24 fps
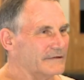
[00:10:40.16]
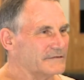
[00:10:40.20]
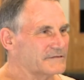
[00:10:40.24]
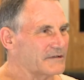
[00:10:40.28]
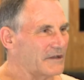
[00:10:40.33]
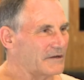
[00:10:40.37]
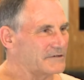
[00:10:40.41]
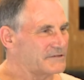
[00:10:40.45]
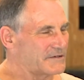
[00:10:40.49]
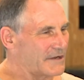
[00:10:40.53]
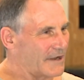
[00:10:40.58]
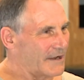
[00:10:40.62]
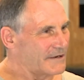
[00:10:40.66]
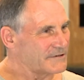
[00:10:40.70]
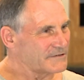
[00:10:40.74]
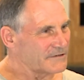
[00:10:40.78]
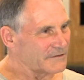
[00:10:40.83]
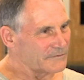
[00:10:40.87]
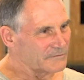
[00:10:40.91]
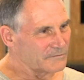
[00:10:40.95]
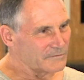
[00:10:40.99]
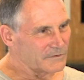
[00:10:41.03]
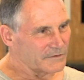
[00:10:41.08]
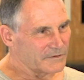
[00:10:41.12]

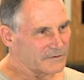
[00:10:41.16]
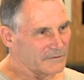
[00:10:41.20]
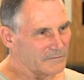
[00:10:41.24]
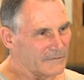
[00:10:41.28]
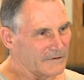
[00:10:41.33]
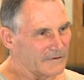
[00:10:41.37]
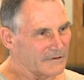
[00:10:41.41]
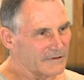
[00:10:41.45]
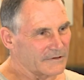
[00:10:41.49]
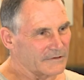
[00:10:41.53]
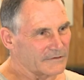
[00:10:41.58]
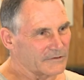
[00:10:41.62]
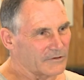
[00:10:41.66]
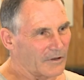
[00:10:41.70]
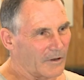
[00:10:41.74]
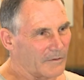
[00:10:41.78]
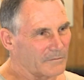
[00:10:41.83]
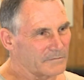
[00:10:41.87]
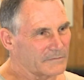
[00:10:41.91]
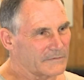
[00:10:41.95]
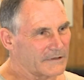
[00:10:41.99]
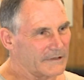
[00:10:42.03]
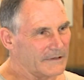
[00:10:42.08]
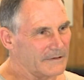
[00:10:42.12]
association with American Top
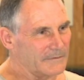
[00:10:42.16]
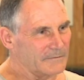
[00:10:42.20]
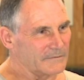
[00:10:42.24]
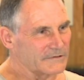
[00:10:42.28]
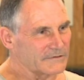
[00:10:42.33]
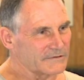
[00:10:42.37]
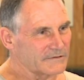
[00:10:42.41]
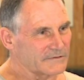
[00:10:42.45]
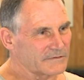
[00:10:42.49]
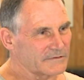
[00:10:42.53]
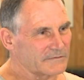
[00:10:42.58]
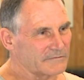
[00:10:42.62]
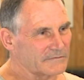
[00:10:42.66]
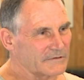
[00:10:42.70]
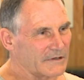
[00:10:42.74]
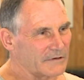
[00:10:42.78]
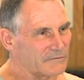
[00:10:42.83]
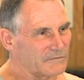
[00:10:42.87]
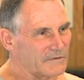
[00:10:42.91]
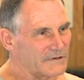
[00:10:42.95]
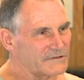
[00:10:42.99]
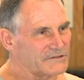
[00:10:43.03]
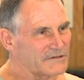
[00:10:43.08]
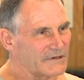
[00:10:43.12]
Team is
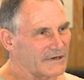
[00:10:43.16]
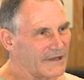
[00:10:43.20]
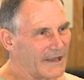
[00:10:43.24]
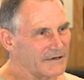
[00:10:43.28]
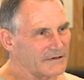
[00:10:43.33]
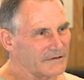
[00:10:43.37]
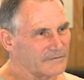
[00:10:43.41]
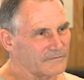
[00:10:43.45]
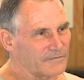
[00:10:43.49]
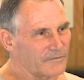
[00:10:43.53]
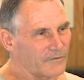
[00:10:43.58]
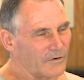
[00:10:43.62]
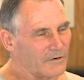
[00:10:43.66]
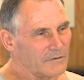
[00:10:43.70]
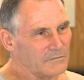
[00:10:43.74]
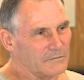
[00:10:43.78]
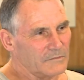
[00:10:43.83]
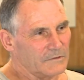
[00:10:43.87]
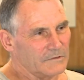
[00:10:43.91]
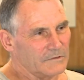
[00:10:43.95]
originated from?